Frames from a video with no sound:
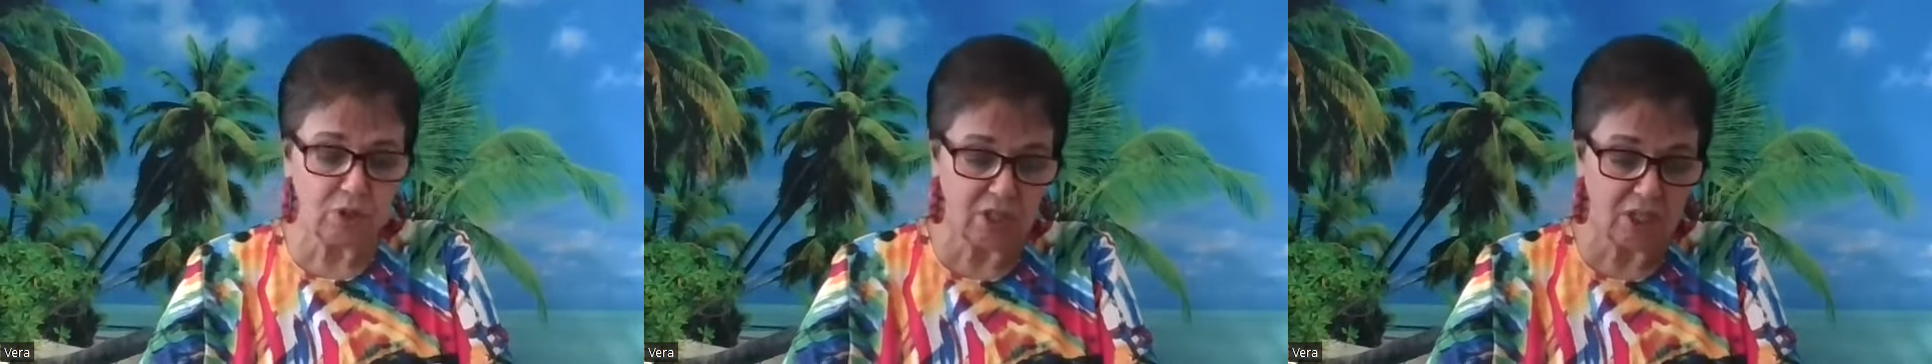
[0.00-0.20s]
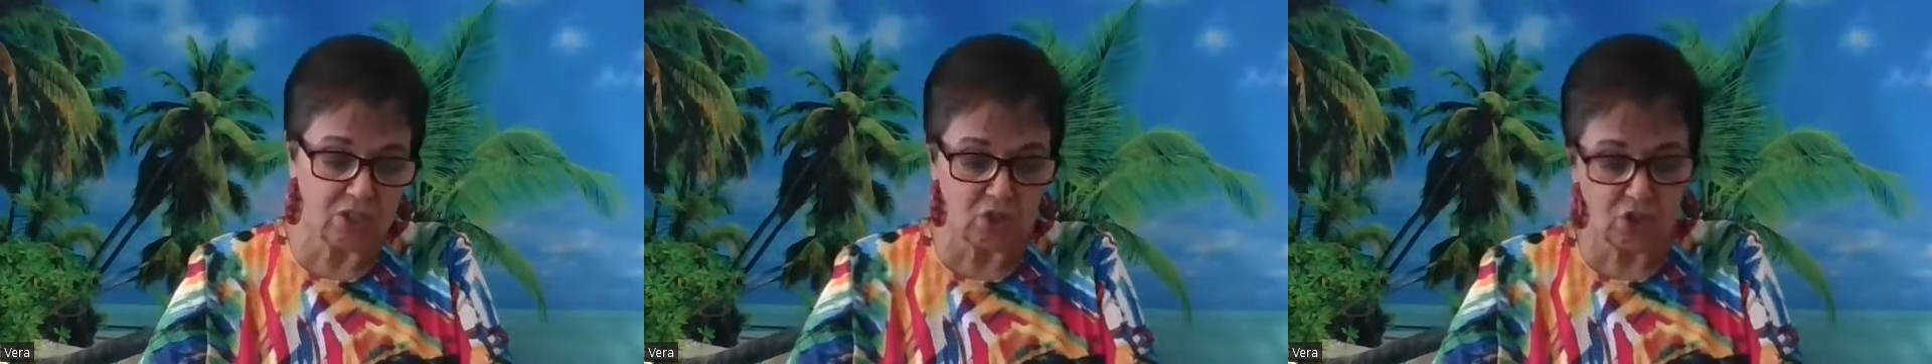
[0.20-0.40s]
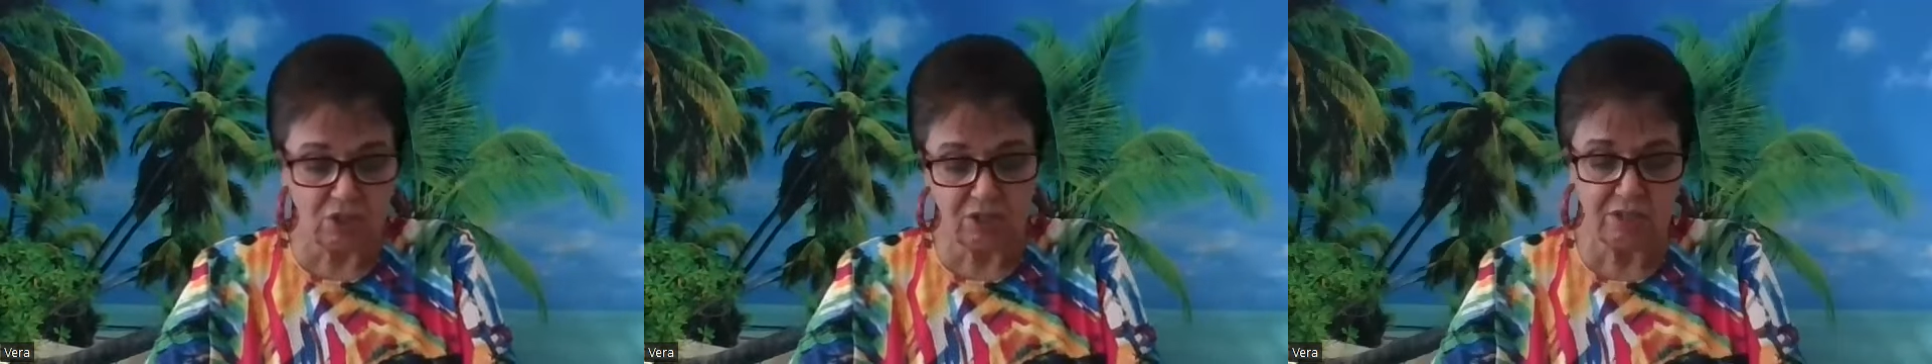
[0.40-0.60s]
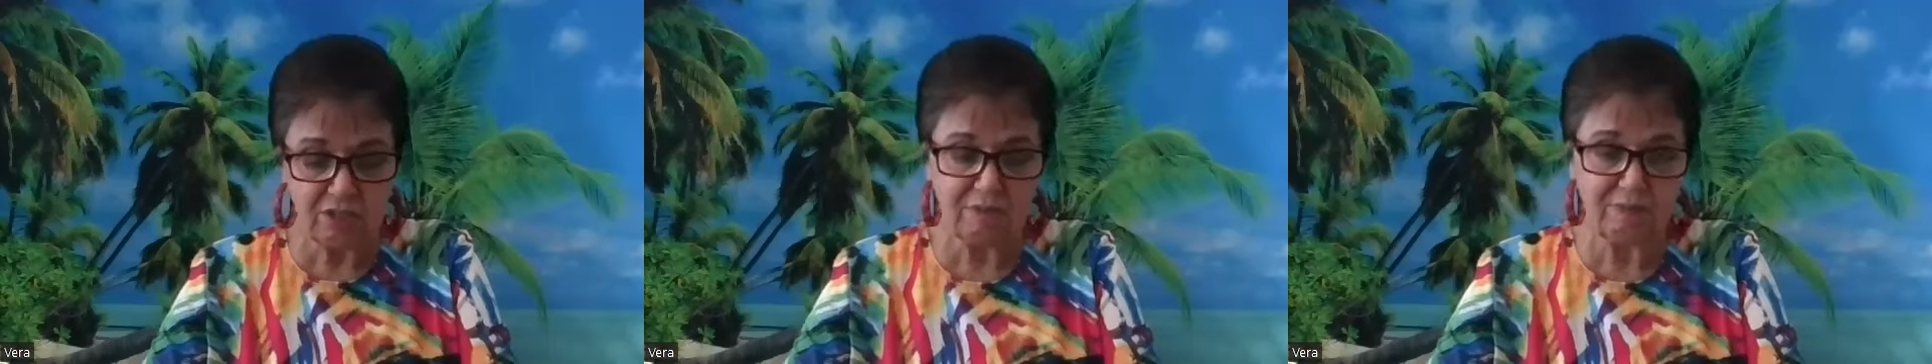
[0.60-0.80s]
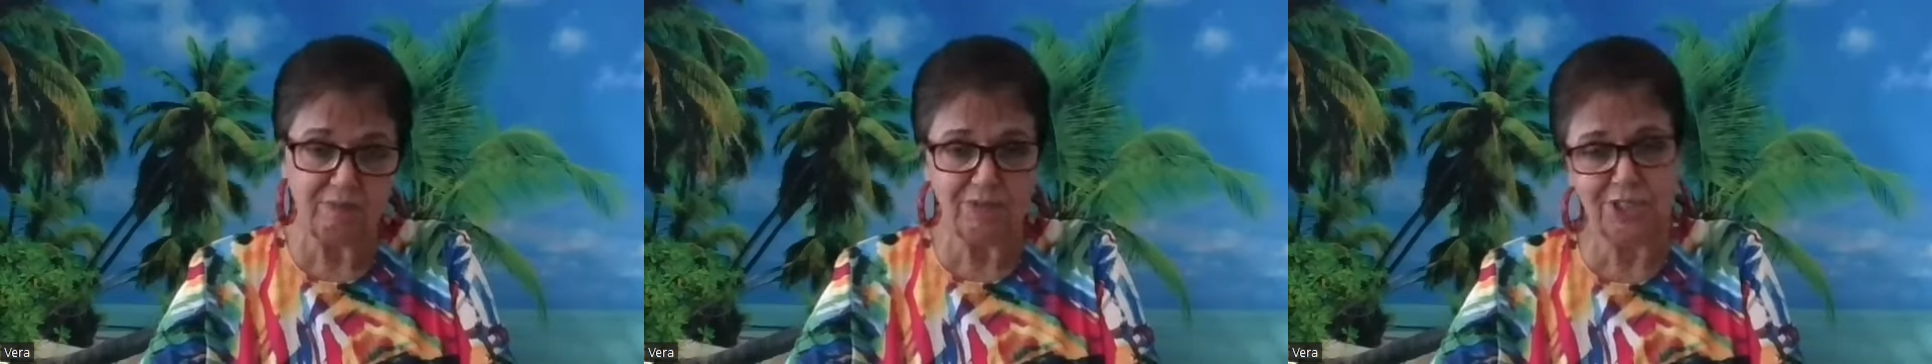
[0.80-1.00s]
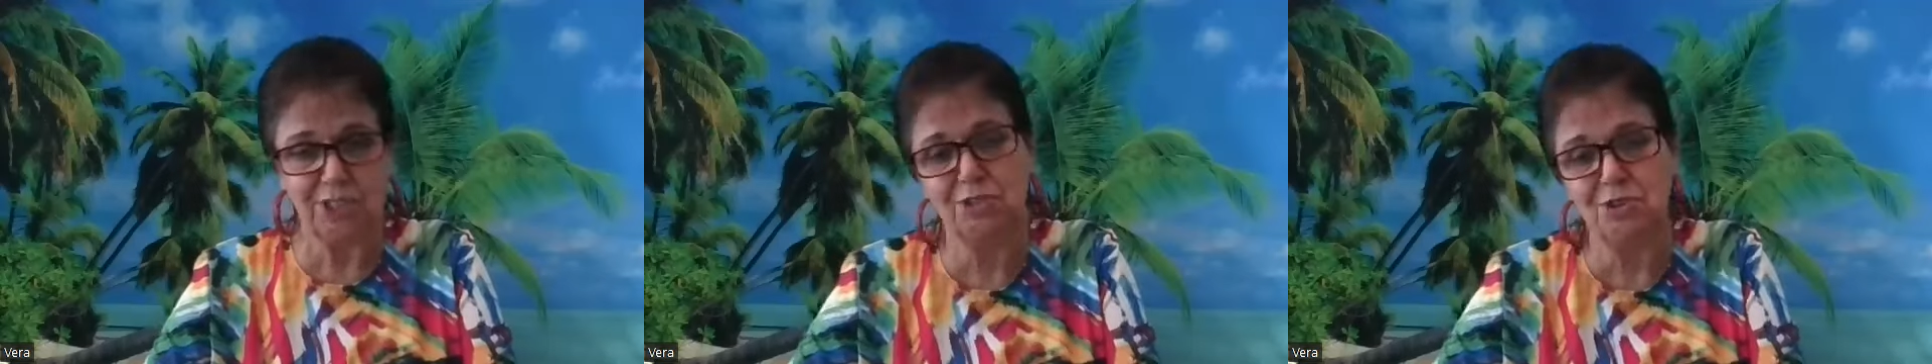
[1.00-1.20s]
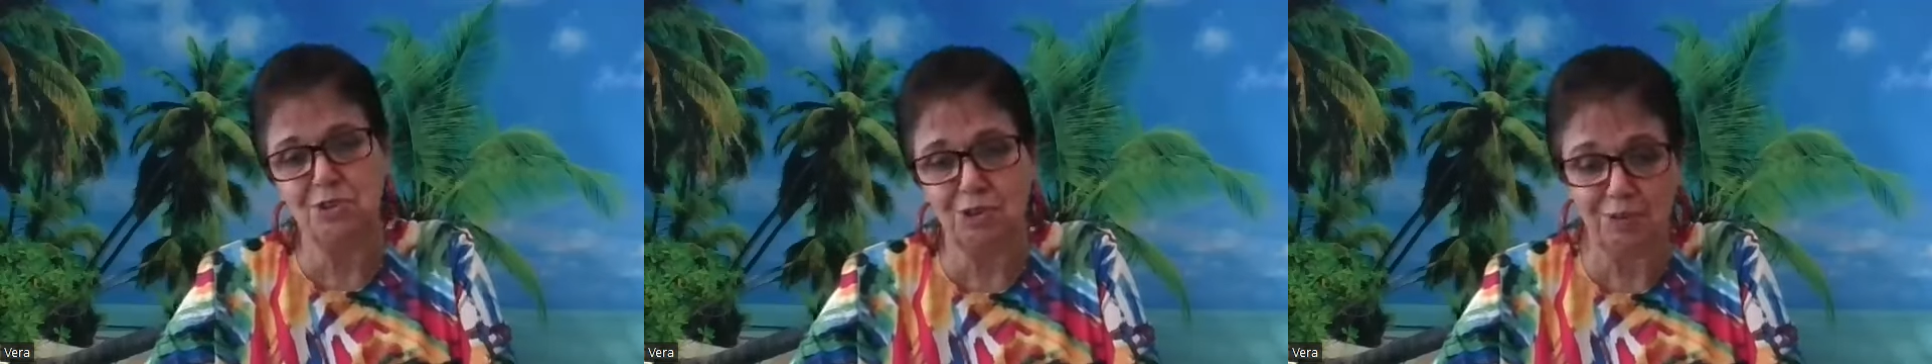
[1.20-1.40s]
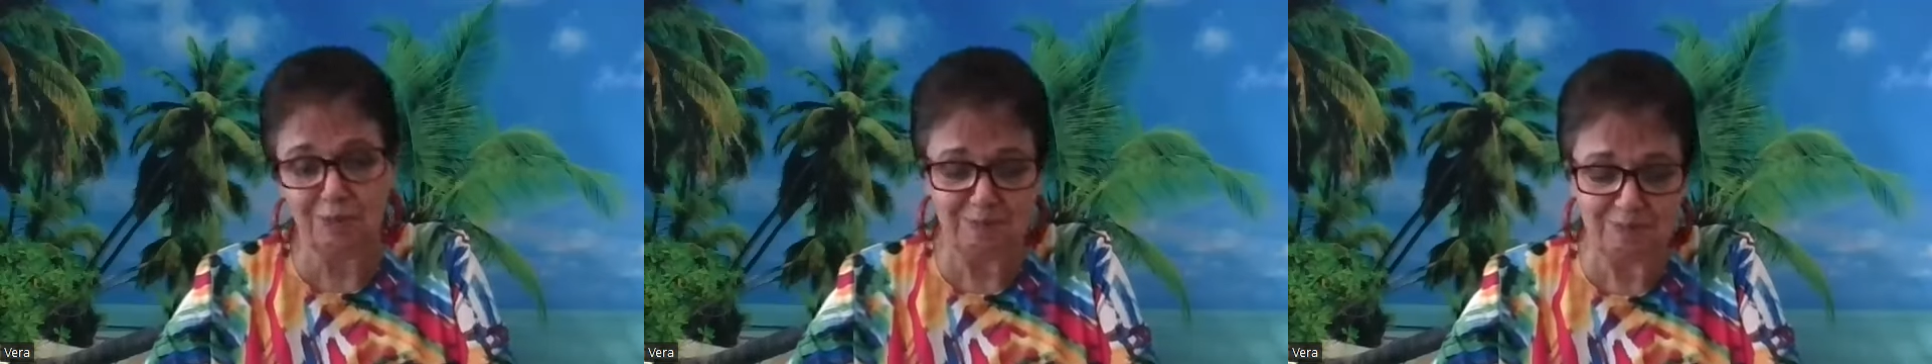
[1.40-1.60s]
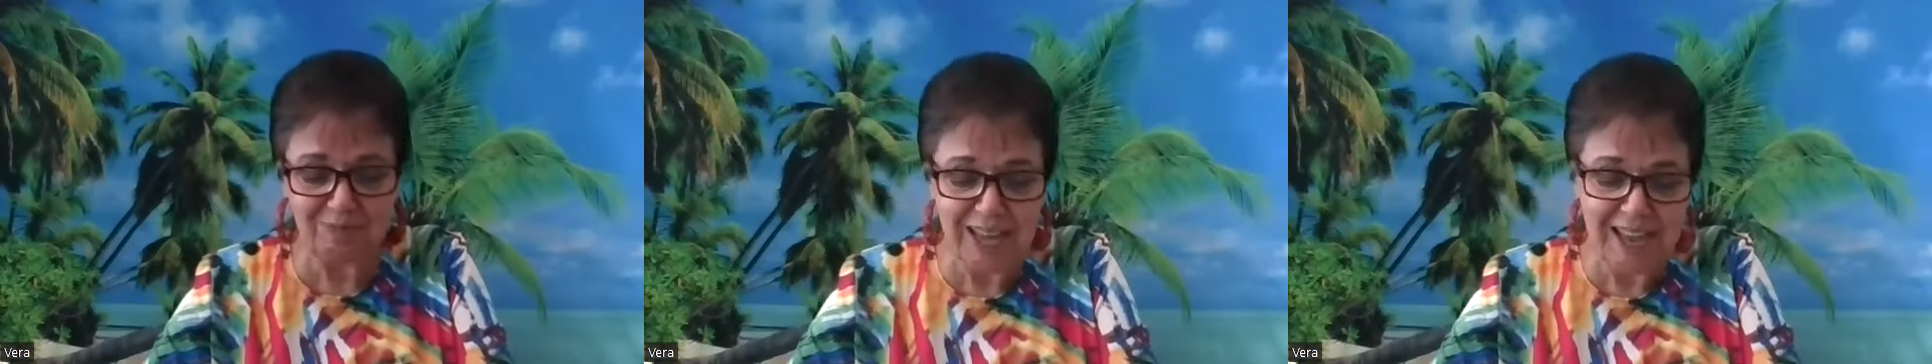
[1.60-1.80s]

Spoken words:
than just, you know,